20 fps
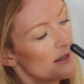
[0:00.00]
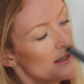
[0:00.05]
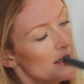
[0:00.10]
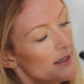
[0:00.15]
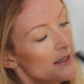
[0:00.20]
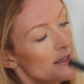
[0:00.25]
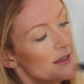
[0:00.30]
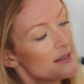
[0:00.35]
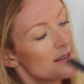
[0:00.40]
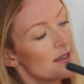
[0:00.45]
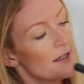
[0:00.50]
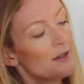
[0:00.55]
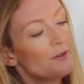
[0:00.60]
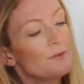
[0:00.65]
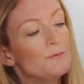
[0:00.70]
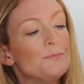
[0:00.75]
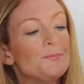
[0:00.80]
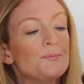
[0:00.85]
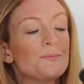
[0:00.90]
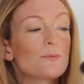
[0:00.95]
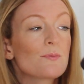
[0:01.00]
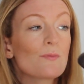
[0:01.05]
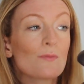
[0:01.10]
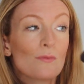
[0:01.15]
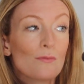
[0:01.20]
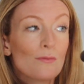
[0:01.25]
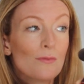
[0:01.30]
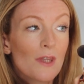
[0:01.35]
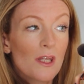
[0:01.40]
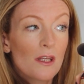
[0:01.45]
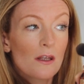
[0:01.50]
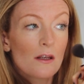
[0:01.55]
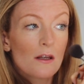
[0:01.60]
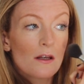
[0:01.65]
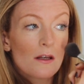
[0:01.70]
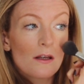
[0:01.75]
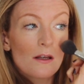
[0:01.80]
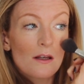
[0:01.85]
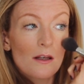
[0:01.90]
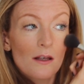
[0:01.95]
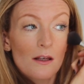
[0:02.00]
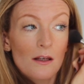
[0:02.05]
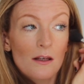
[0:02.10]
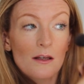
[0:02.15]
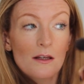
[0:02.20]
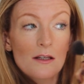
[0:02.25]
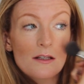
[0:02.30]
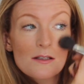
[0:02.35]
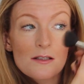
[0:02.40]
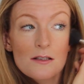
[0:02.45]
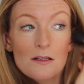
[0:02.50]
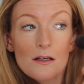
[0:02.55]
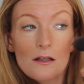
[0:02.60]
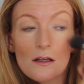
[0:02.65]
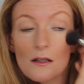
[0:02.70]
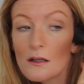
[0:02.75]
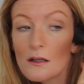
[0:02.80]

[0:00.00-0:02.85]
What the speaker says: Highlighter is,